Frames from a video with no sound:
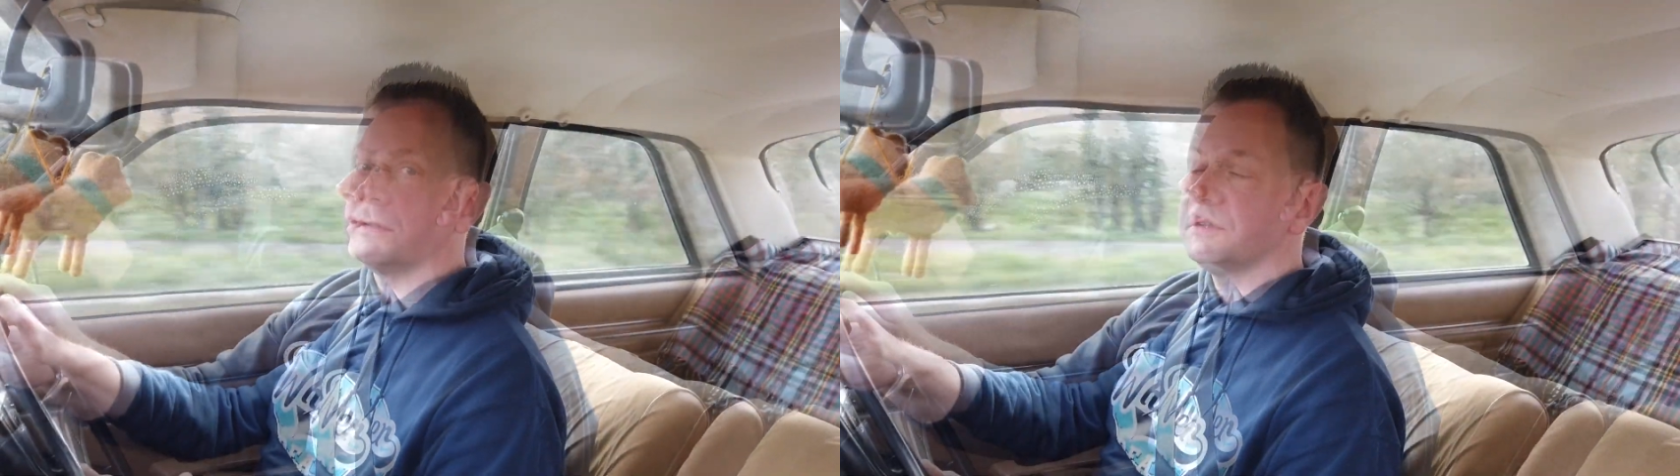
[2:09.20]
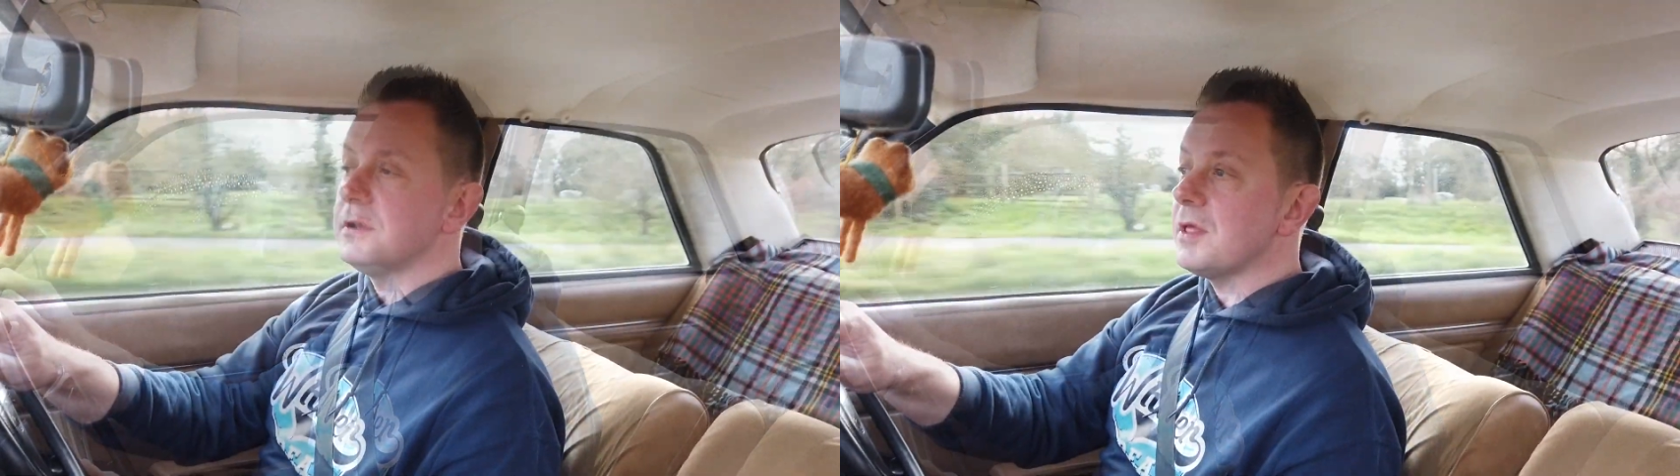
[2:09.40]

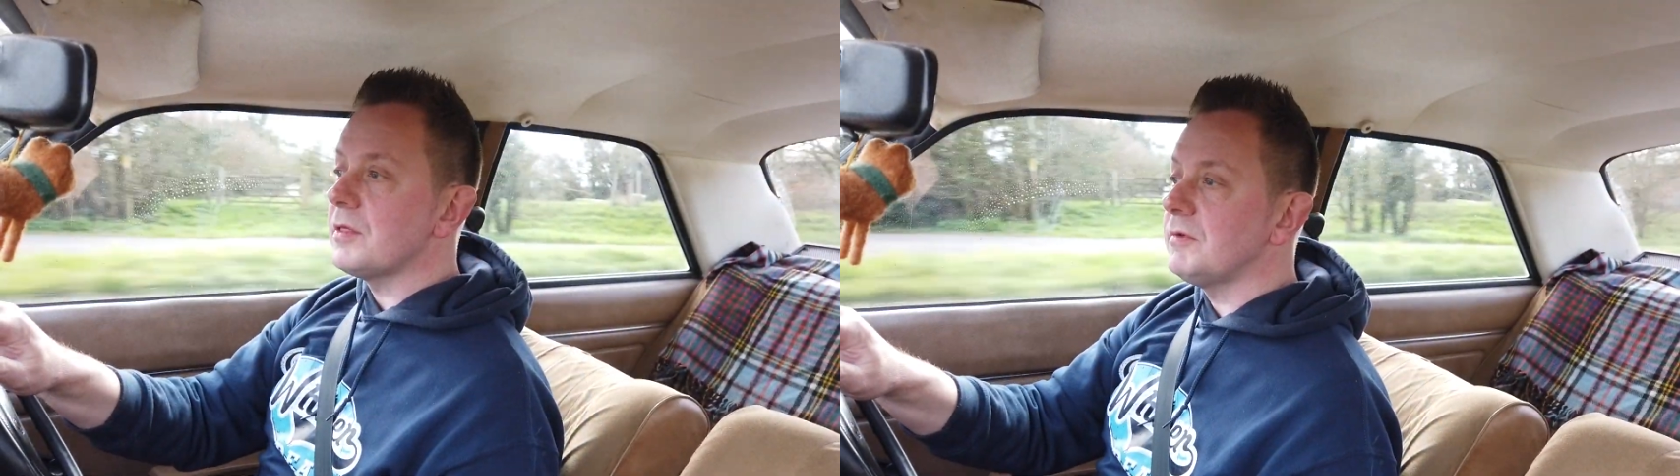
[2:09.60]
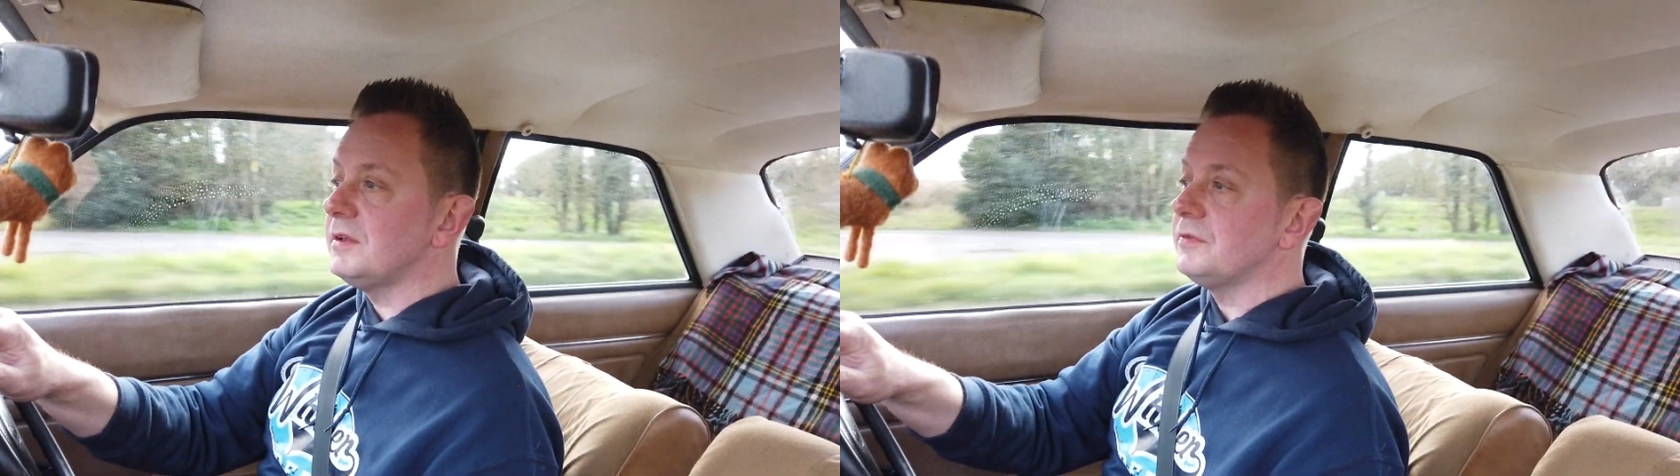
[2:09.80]
So
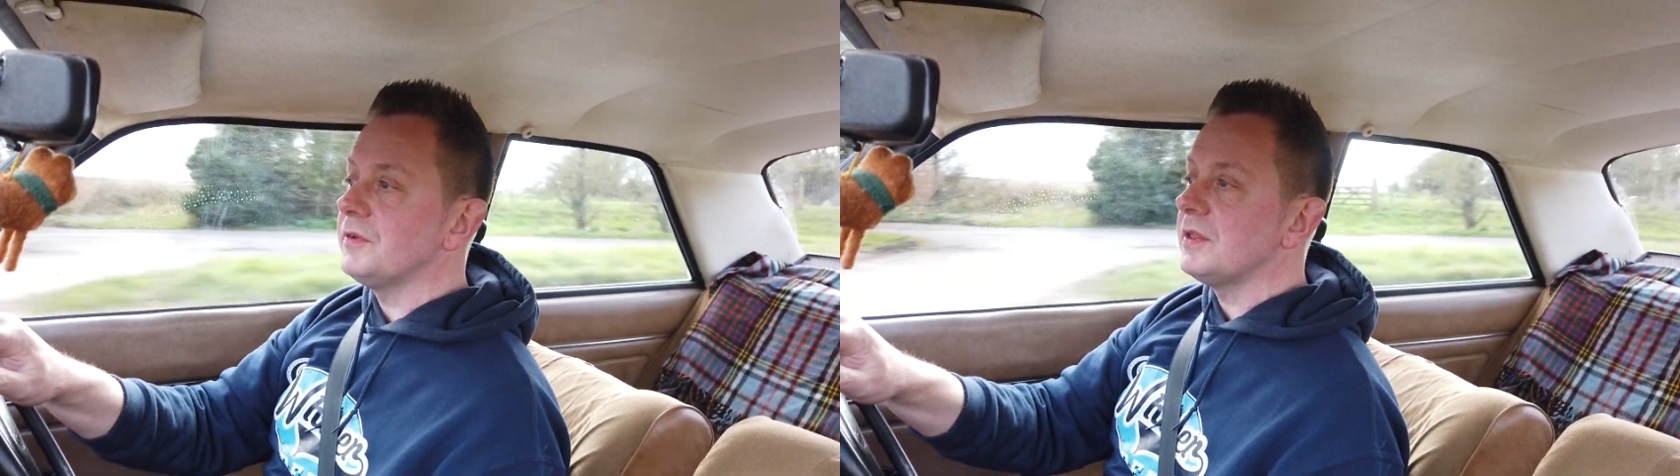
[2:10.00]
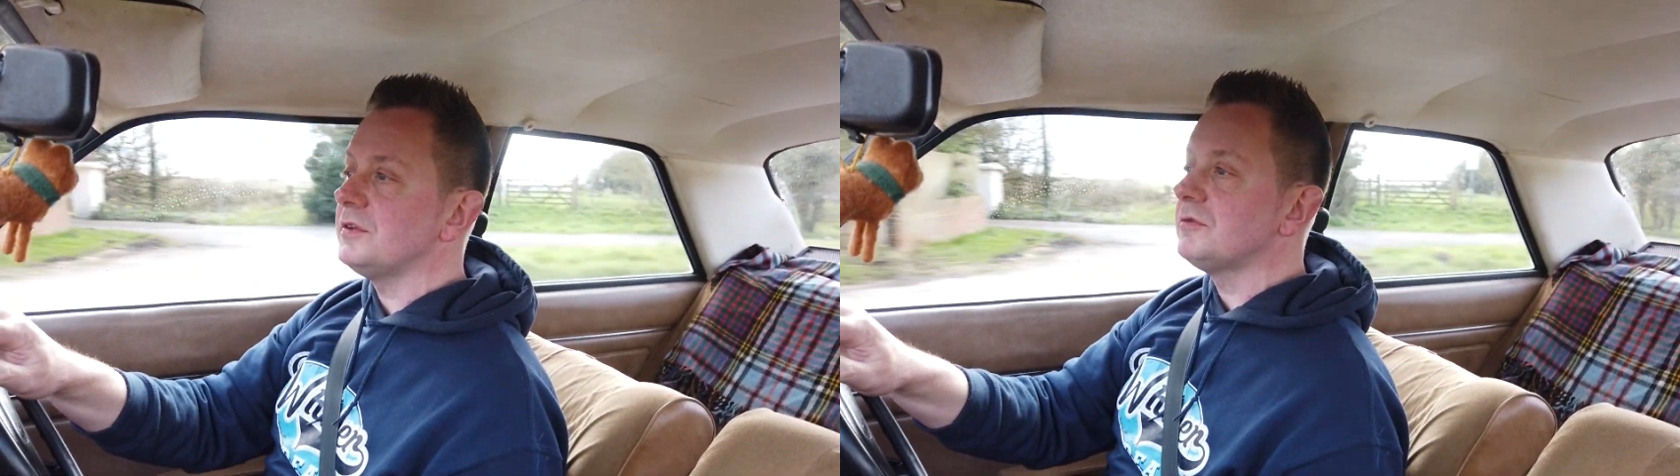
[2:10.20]
another reason
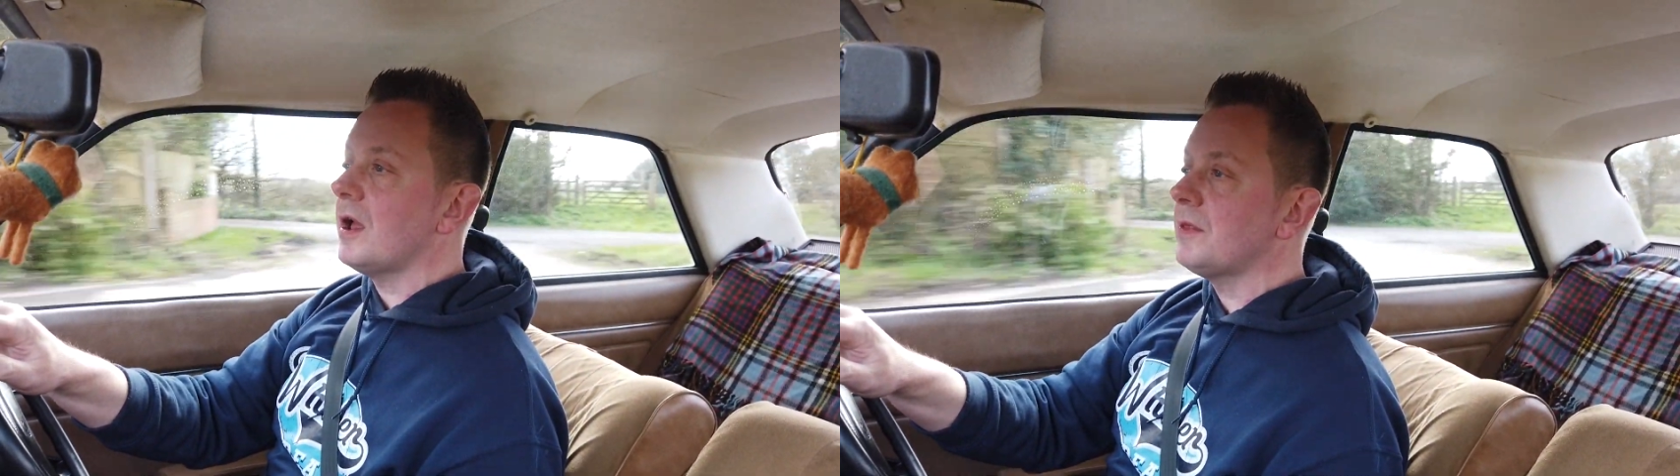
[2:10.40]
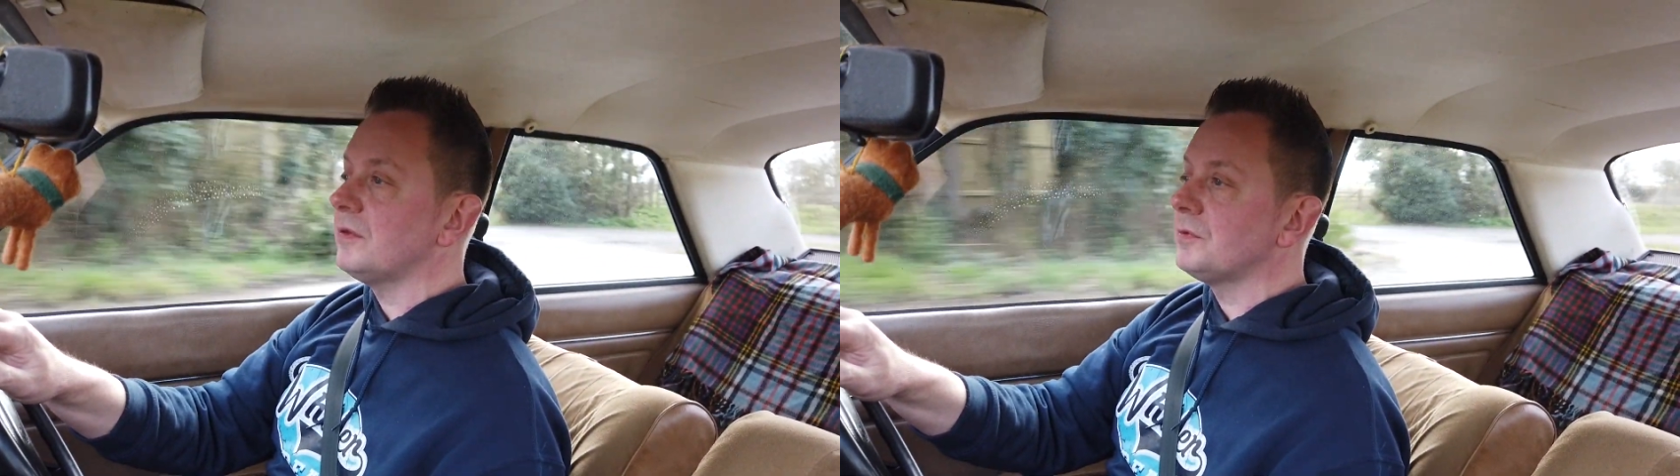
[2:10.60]
for this
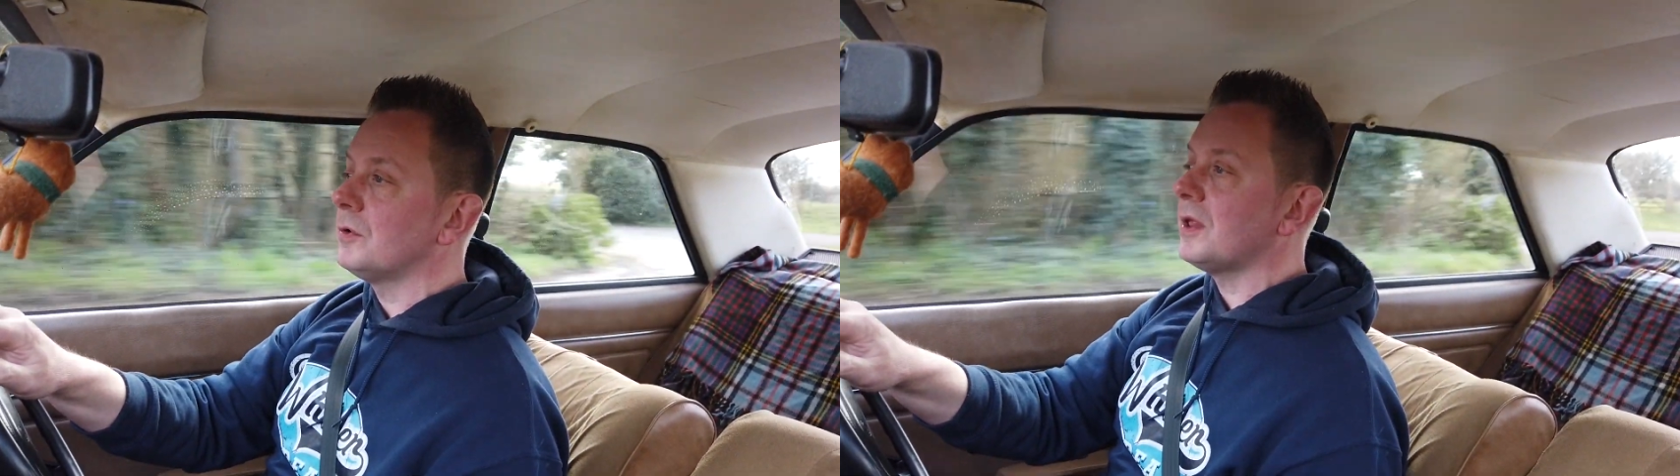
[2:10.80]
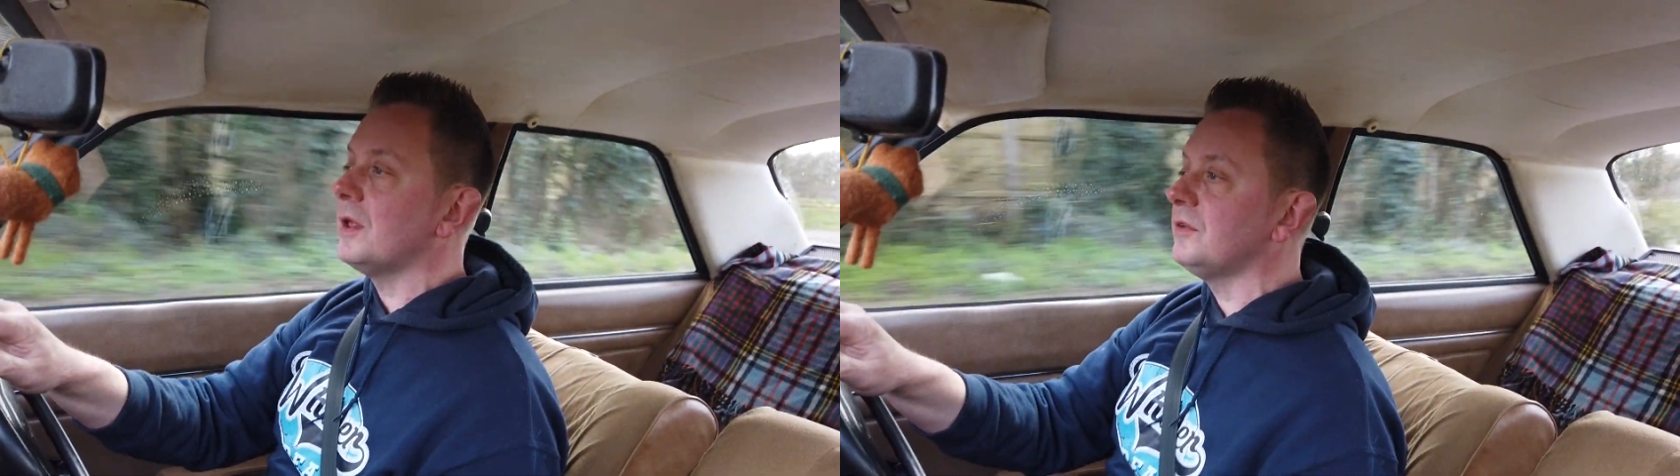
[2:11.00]
drive this
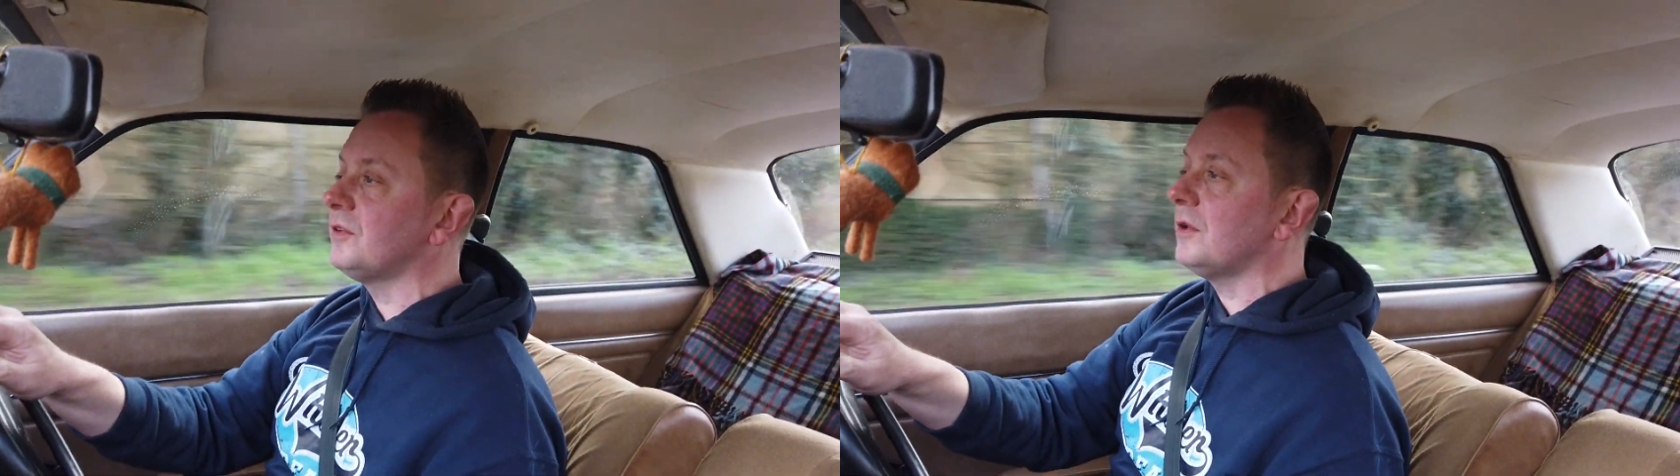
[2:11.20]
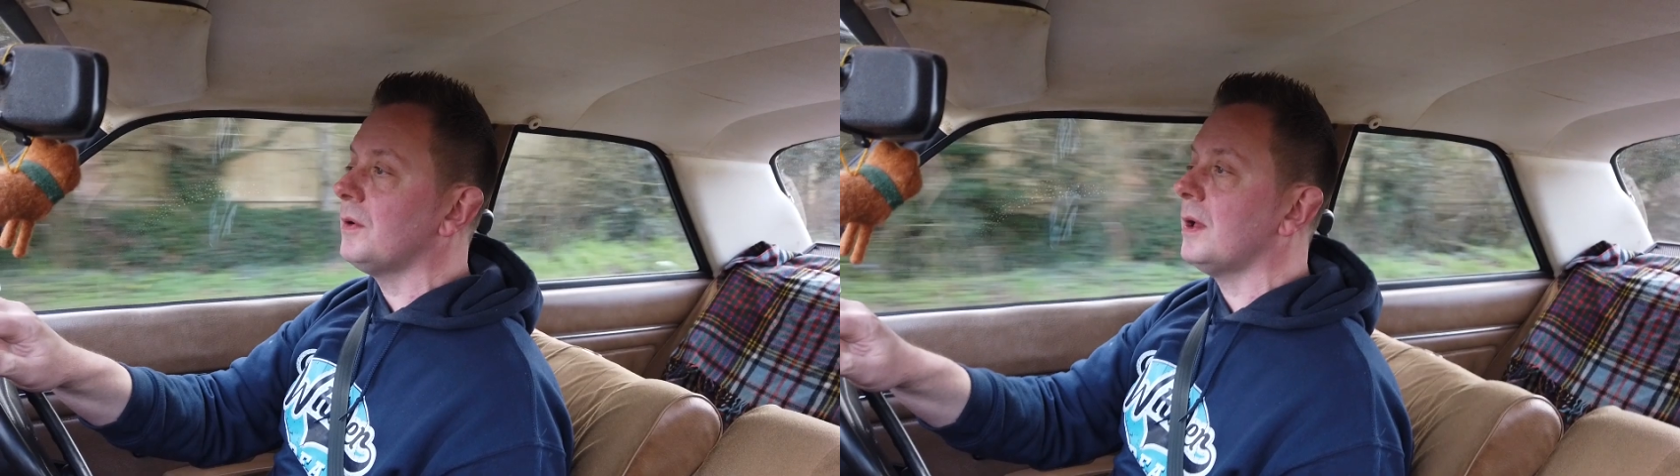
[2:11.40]
morning is
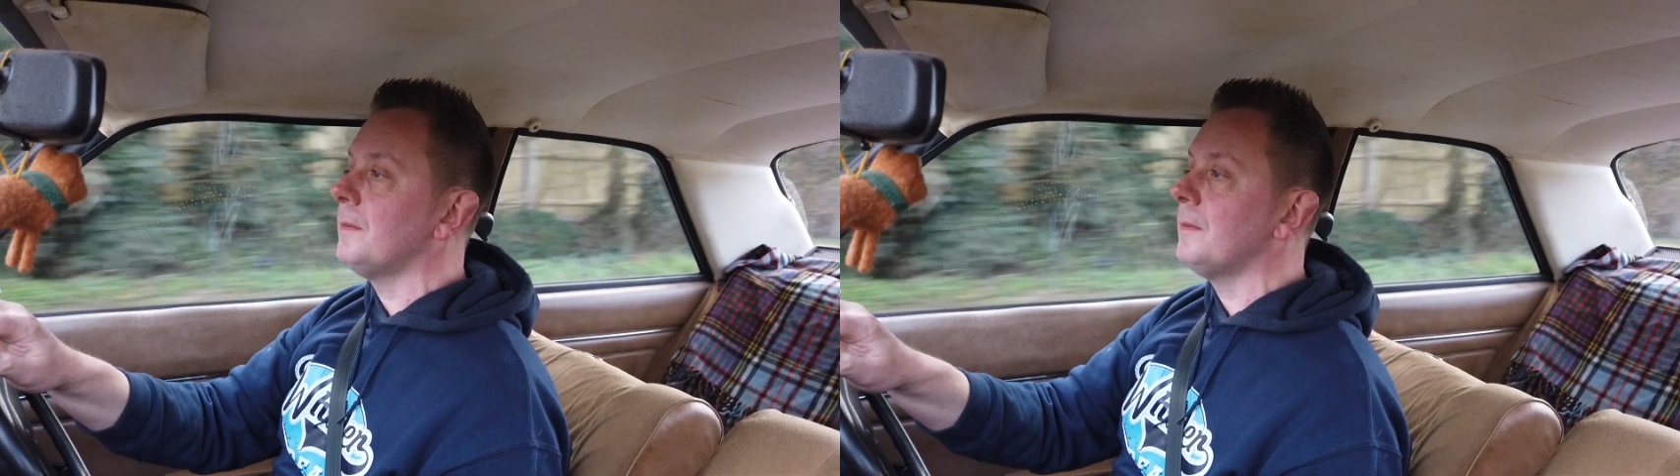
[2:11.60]
to